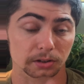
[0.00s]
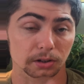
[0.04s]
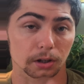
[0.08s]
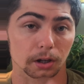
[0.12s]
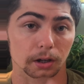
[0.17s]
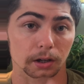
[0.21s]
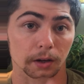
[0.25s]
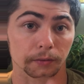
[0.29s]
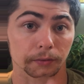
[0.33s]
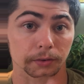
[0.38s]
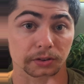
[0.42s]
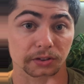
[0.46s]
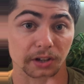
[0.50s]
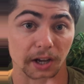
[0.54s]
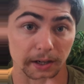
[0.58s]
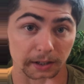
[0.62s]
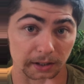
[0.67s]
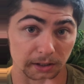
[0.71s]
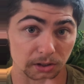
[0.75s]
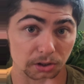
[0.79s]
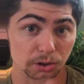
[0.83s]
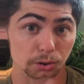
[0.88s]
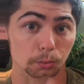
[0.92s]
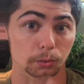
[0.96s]
another 10
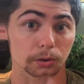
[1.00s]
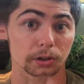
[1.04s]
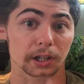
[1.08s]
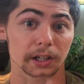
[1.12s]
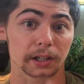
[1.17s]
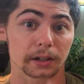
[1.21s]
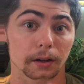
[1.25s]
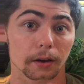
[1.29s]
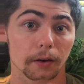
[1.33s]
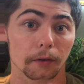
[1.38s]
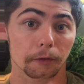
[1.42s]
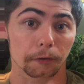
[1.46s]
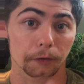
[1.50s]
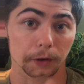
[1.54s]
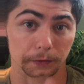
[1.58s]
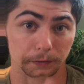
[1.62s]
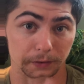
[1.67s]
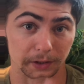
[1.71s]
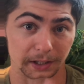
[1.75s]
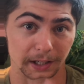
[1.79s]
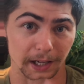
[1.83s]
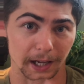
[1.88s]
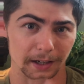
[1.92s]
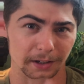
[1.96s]
inch would need
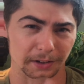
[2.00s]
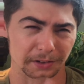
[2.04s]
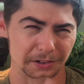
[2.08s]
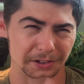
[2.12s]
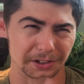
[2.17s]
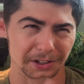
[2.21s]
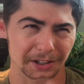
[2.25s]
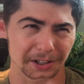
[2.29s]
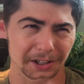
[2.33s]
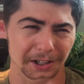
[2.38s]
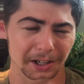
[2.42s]
50 gallons.